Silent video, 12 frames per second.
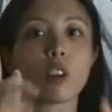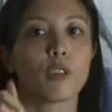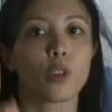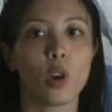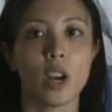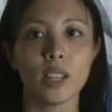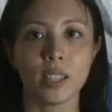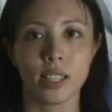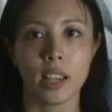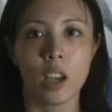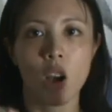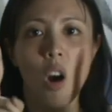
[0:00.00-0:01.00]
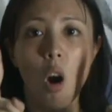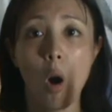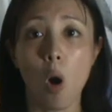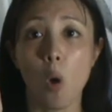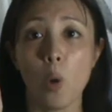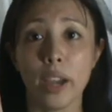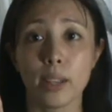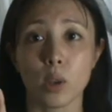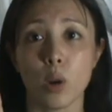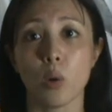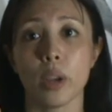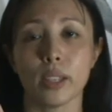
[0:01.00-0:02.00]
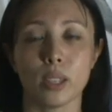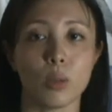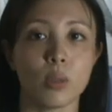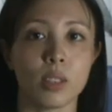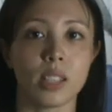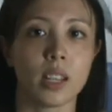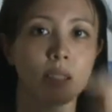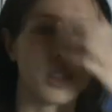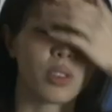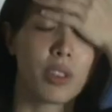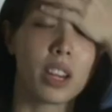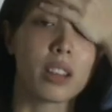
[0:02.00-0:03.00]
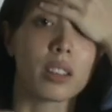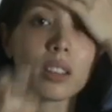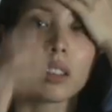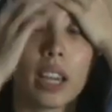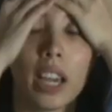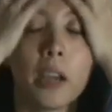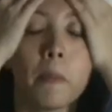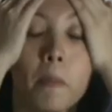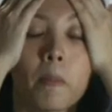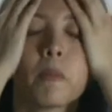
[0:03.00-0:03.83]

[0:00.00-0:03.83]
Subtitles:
Of course, always use sunscreen, okay?